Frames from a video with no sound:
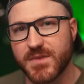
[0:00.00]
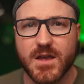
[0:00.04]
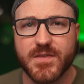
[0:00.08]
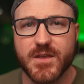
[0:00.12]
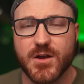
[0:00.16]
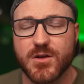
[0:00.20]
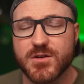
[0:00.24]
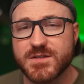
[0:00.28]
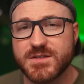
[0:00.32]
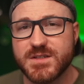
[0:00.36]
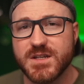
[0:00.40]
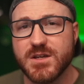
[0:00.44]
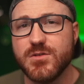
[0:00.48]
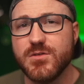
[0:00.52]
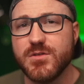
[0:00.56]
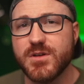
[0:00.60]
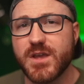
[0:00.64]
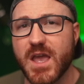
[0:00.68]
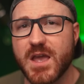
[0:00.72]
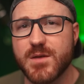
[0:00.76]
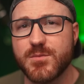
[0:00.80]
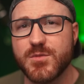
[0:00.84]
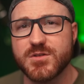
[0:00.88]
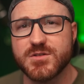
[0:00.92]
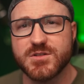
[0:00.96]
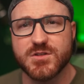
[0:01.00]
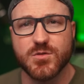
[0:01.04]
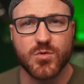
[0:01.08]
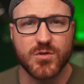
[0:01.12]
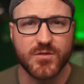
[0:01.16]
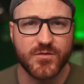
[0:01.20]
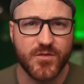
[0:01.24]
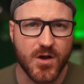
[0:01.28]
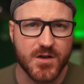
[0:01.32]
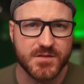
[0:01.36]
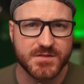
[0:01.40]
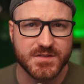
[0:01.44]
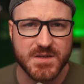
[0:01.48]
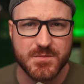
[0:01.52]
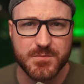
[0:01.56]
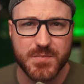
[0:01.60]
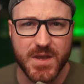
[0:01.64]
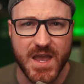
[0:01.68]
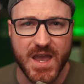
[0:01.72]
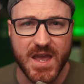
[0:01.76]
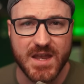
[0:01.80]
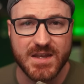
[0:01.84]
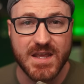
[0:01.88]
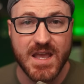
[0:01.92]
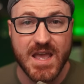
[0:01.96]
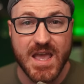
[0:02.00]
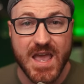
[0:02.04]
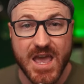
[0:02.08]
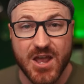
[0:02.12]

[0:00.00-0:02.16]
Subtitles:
And there are still gamers who were falsely banned